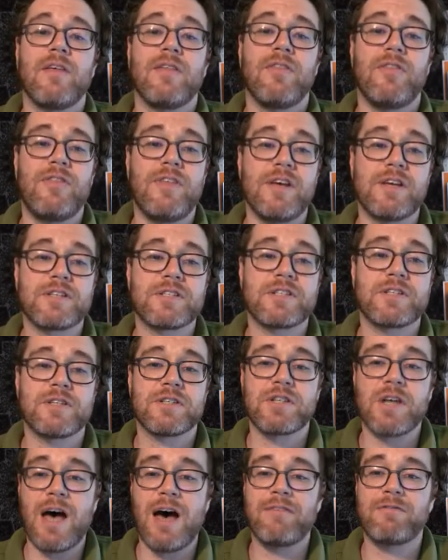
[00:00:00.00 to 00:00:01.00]
this
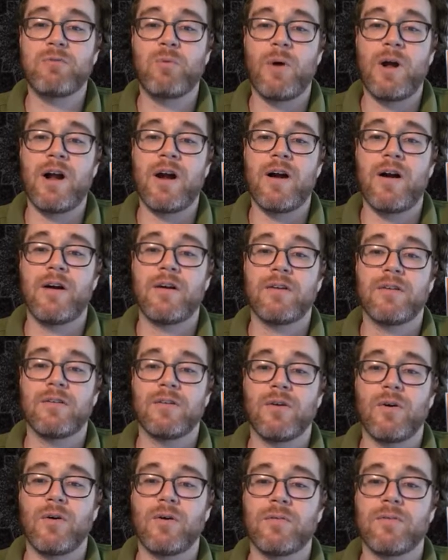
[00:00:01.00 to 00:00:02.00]
software
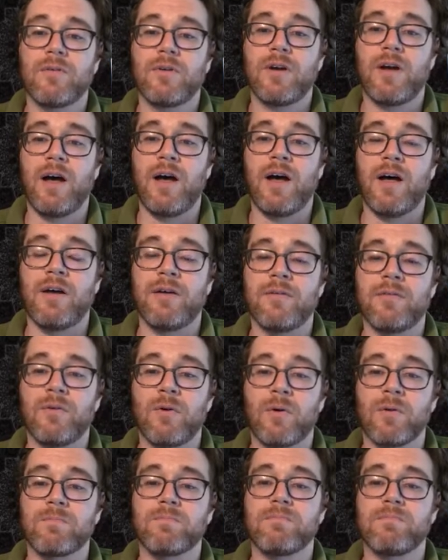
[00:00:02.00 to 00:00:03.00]
or